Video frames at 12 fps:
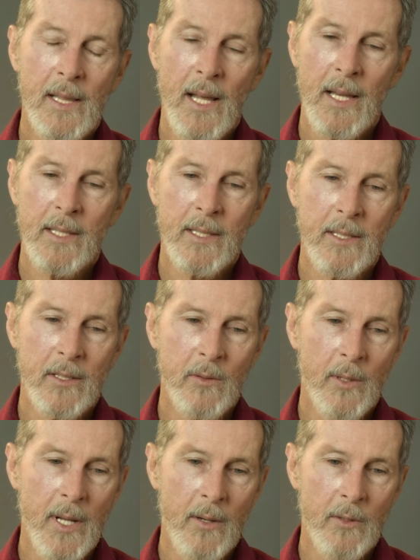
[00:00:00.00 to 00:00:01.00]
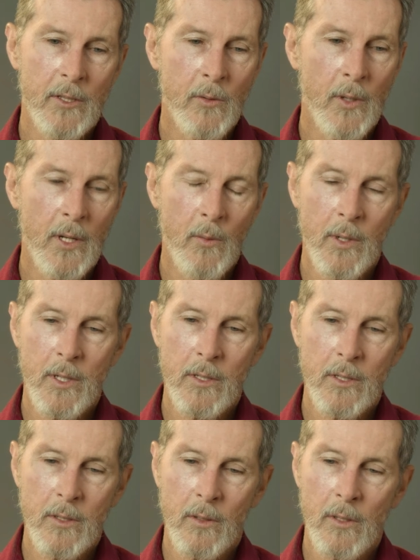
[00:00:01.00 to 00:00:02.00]
license when I was 21
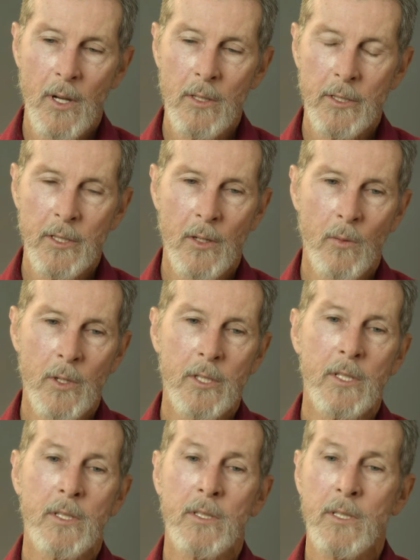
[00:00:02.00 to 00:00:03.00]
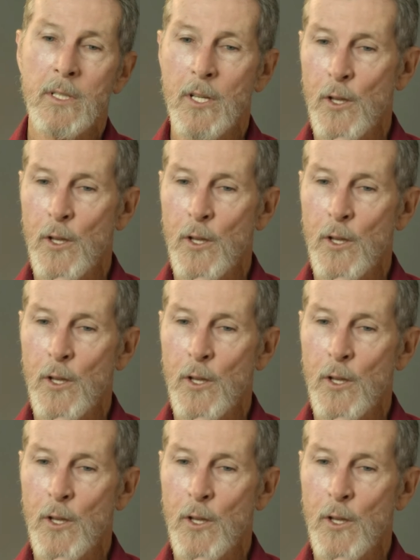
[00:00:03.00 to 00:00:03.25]
years old also, which is